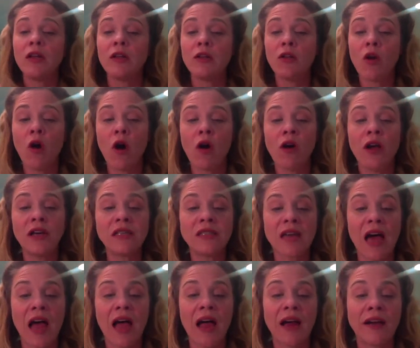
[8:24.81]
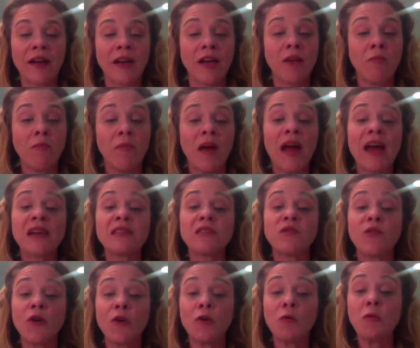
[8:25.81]
Laura died in
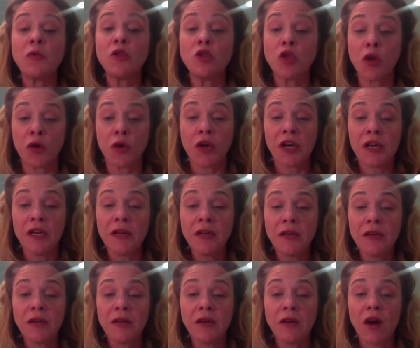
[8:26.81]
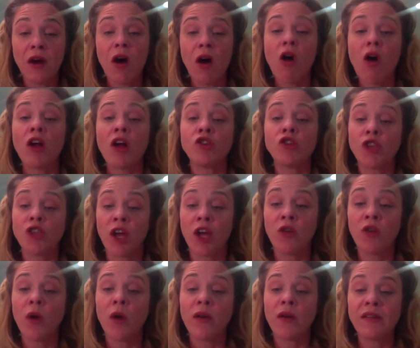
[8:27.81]
Mansfield, Missouri on
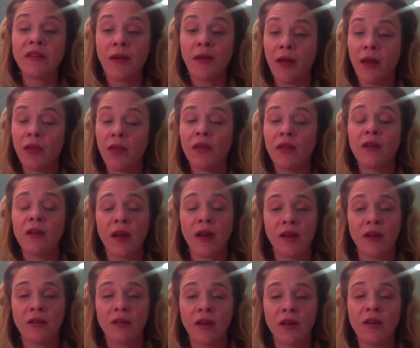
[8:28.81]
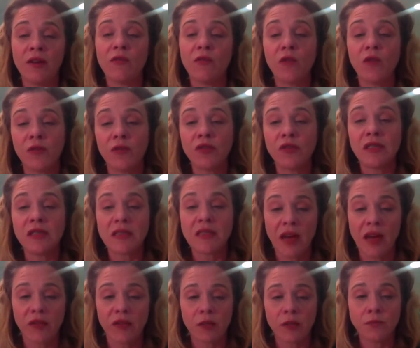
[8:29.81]
January 10th,
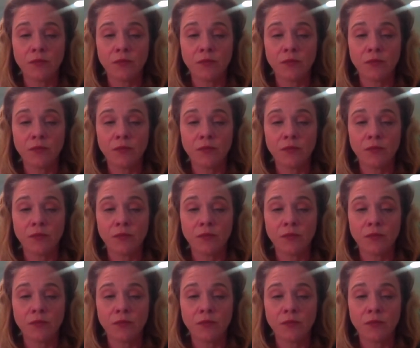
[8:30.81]
1957.